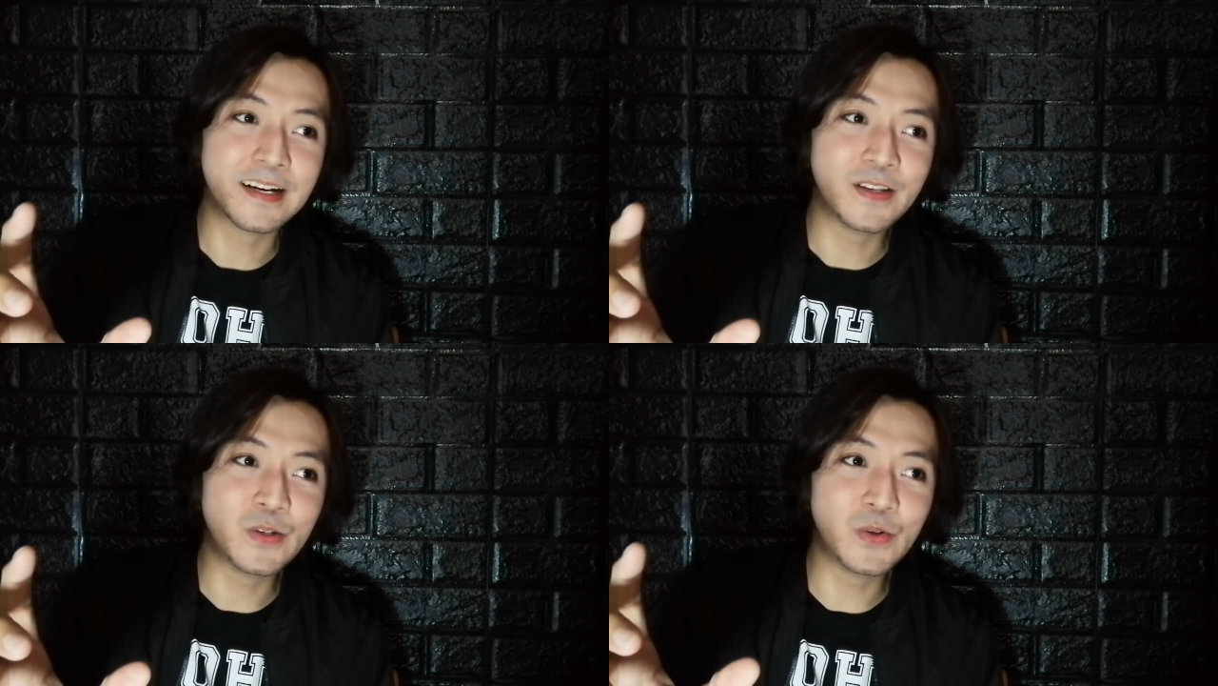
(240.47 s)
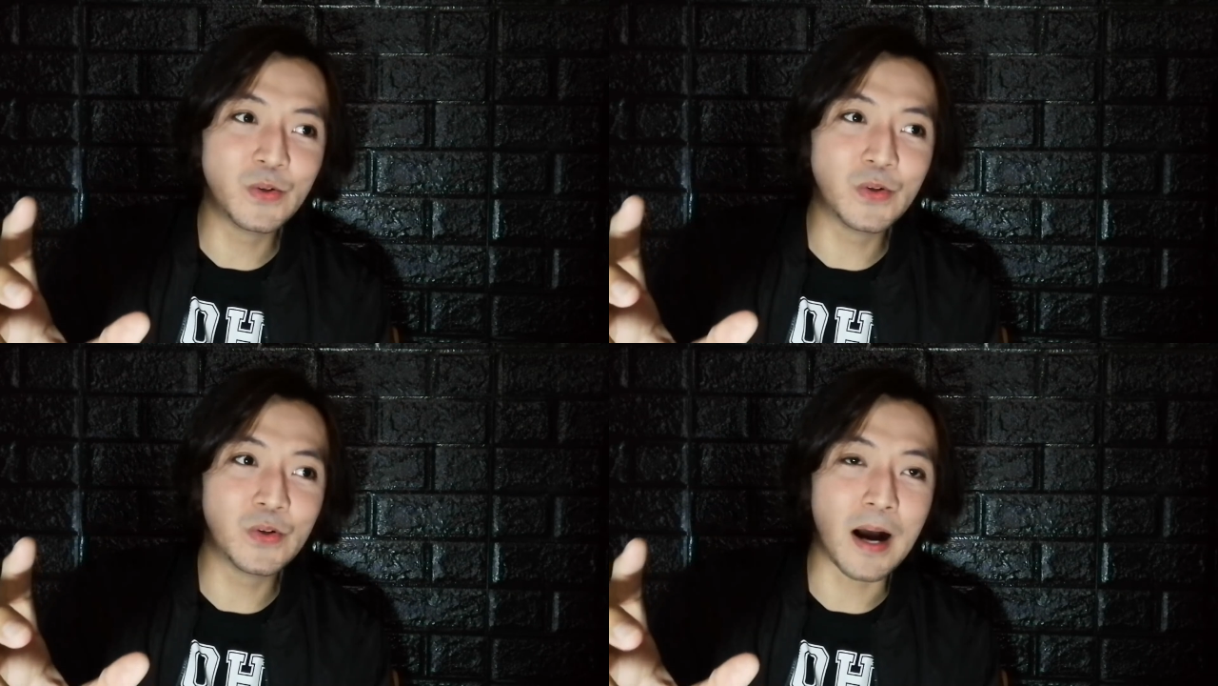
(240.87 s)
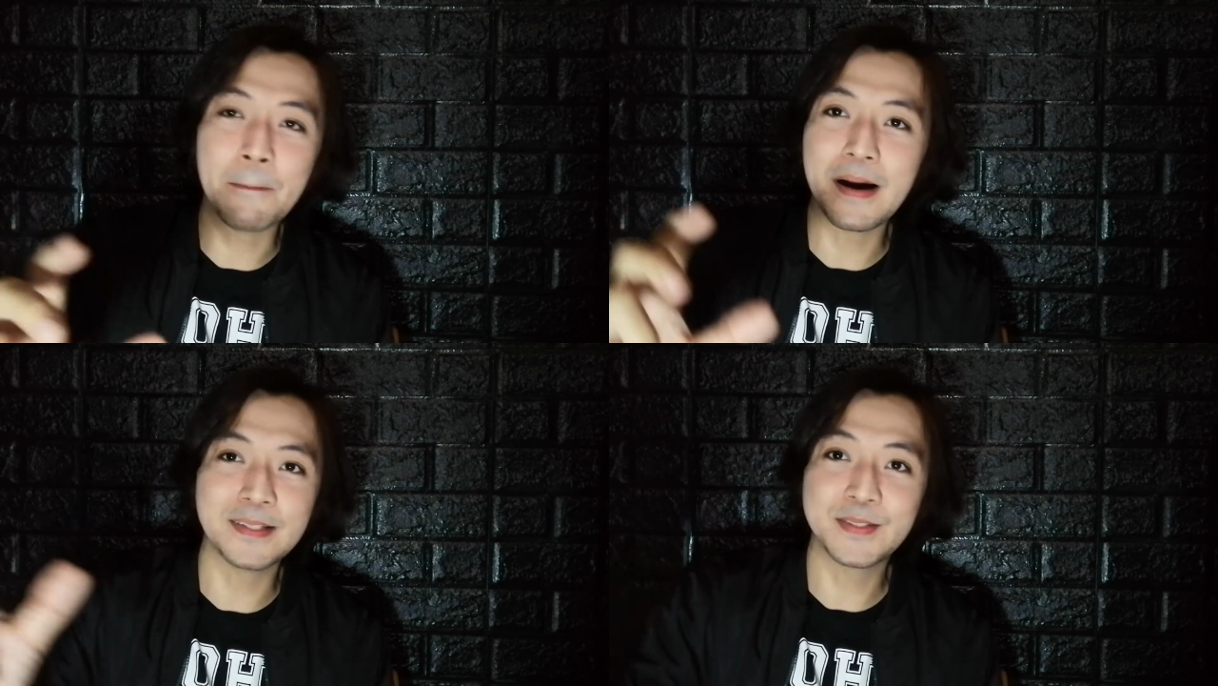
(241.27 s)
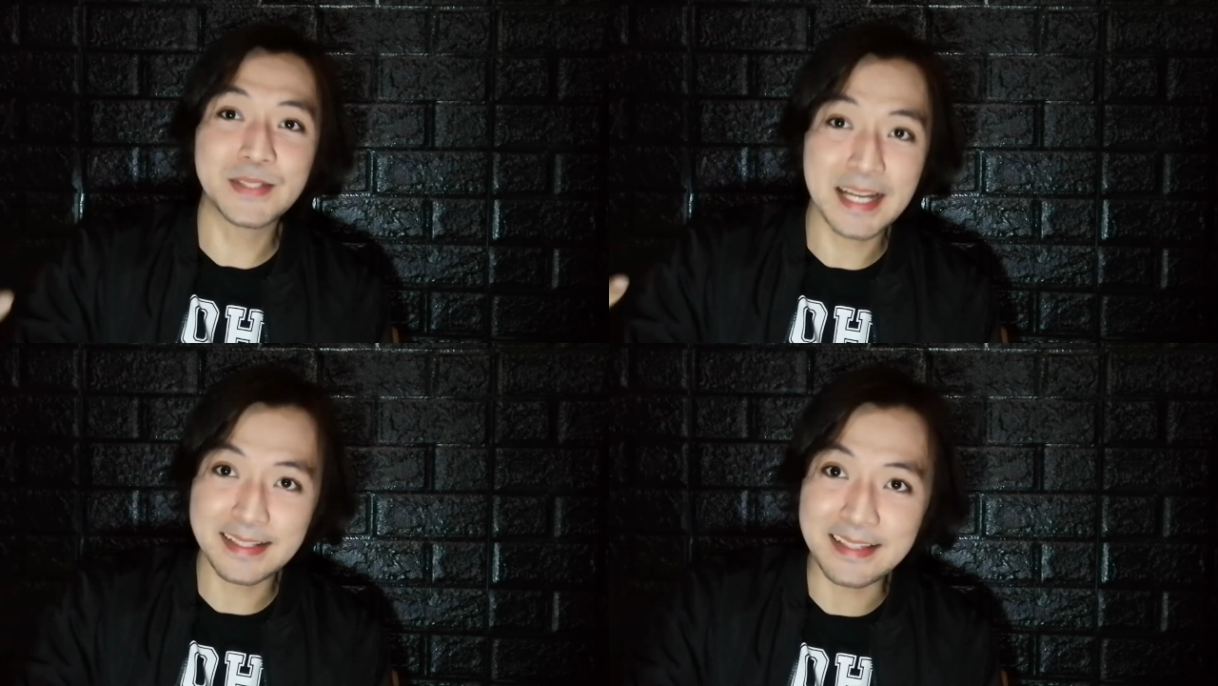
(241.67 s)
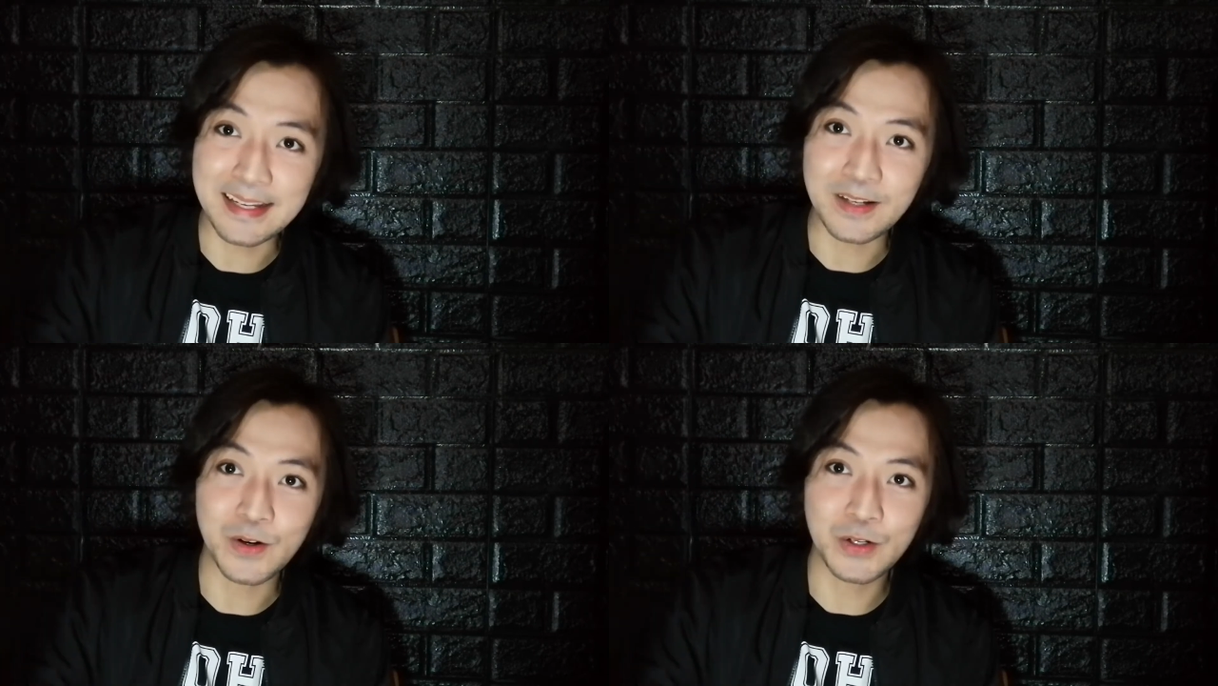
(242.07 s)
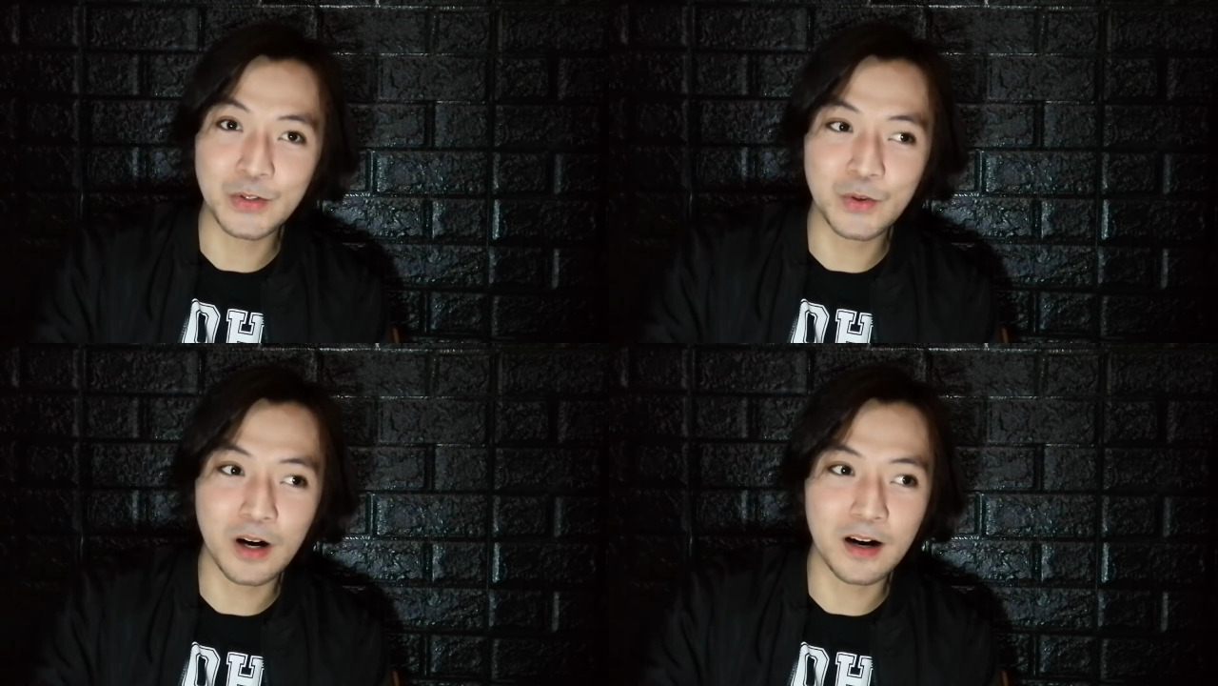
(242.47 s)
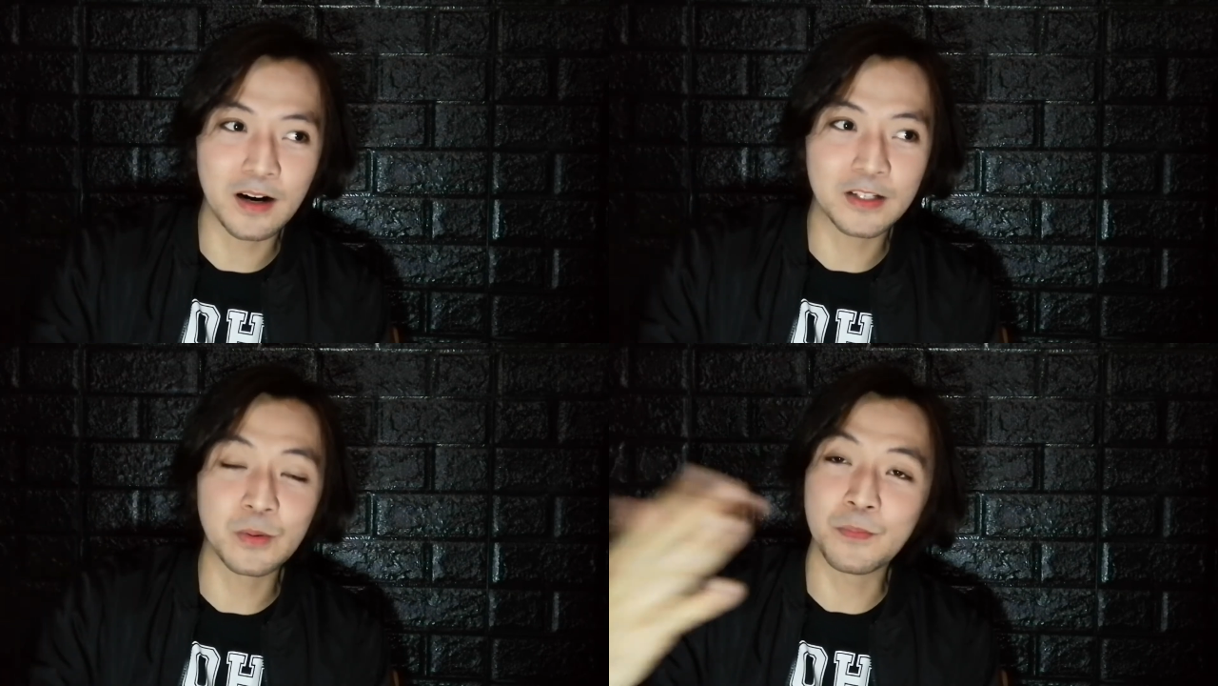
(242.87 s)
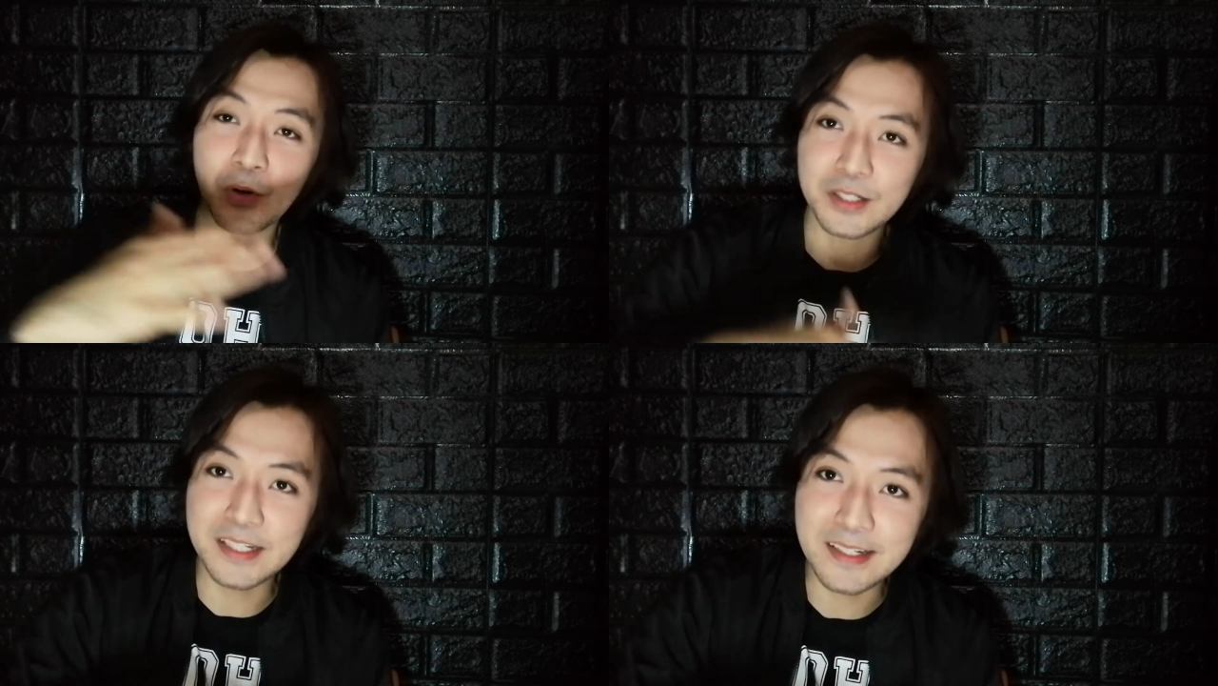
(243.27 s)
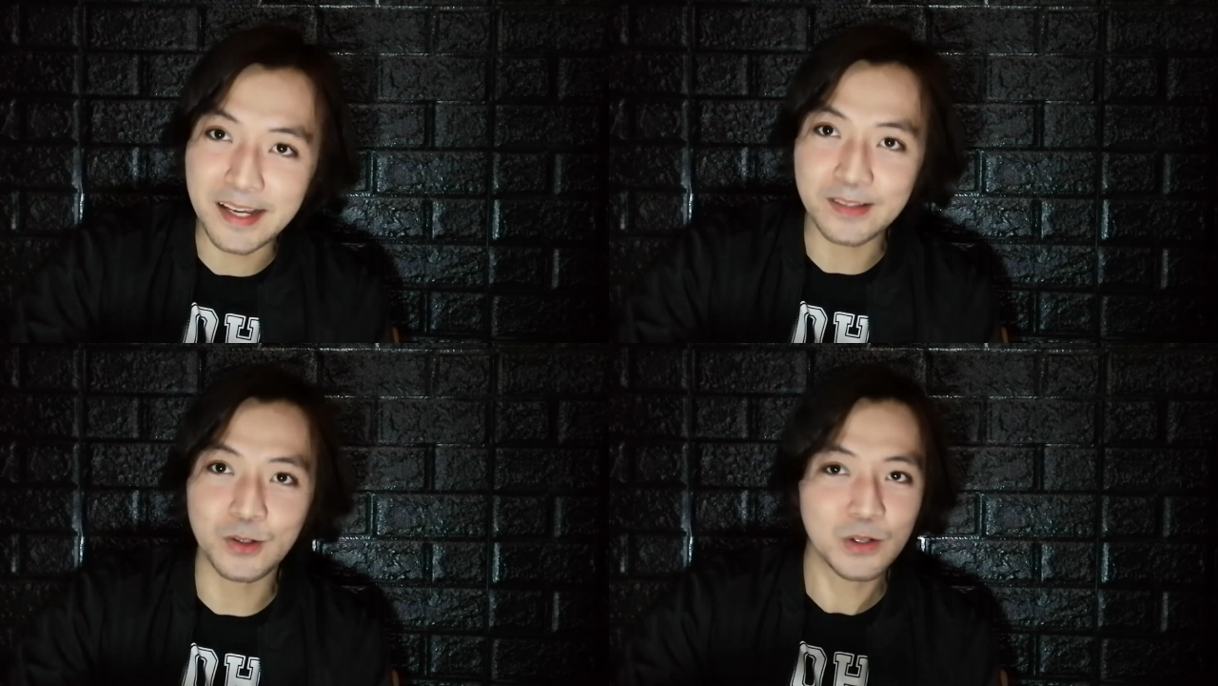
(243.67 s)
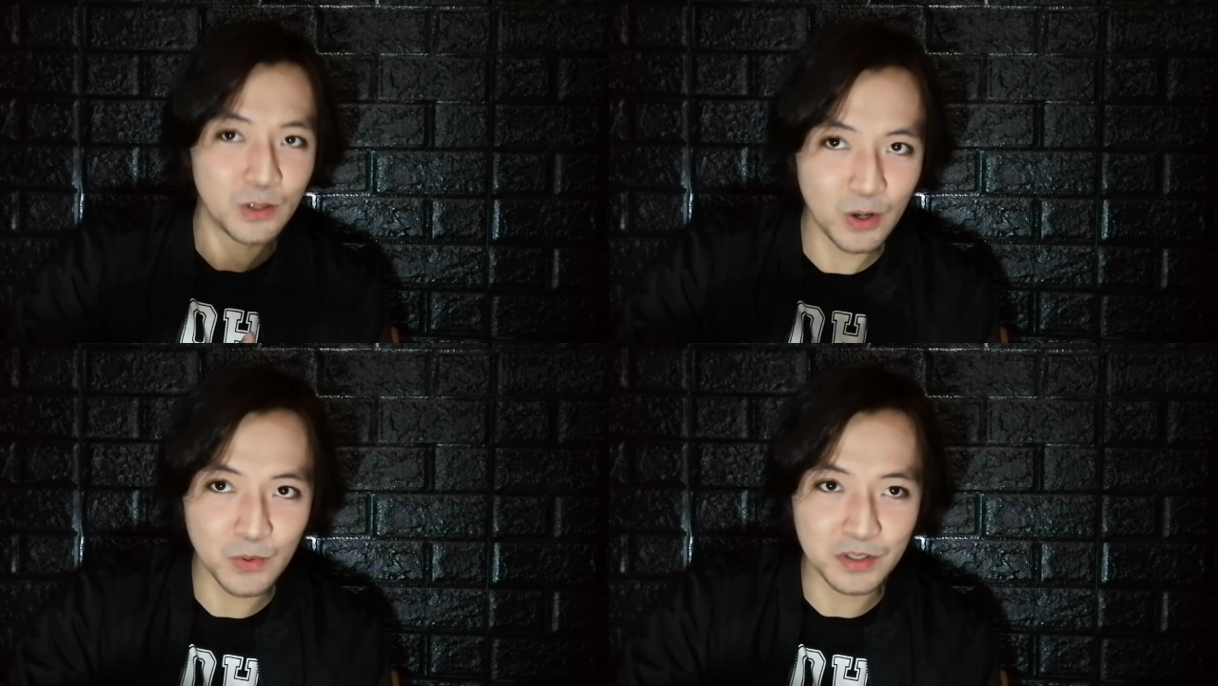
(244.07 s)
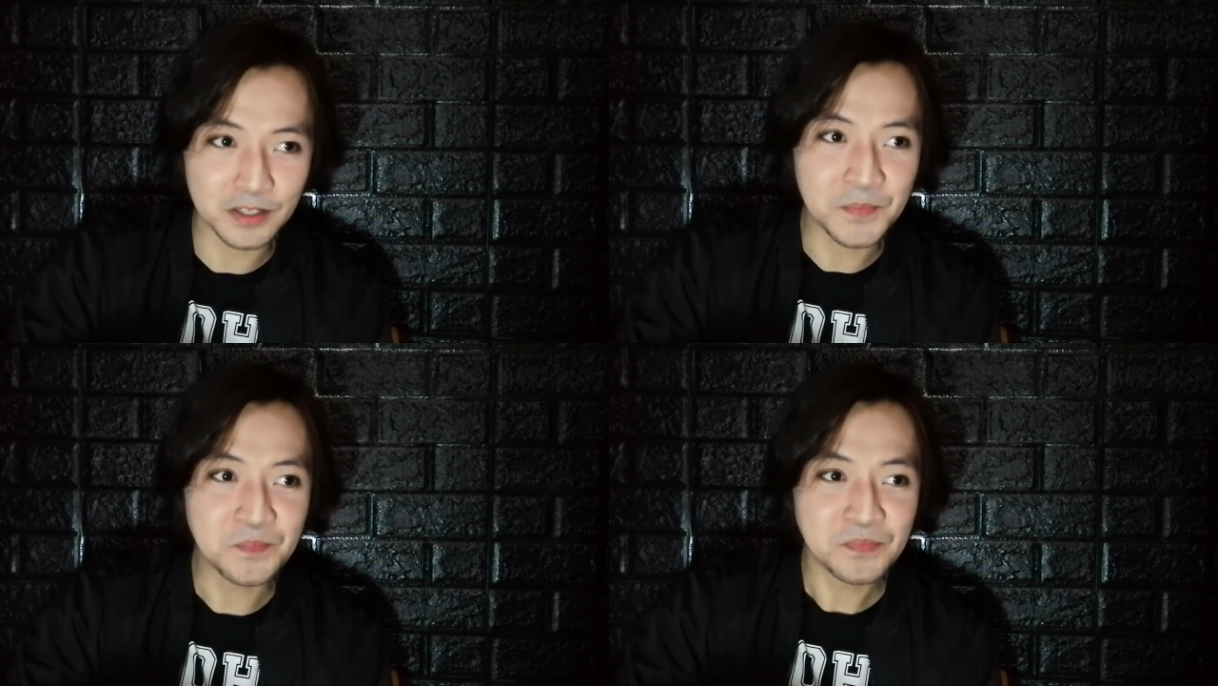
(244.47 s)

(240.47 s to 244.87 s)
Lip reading: you amount to nothing, or you are subordinate or lower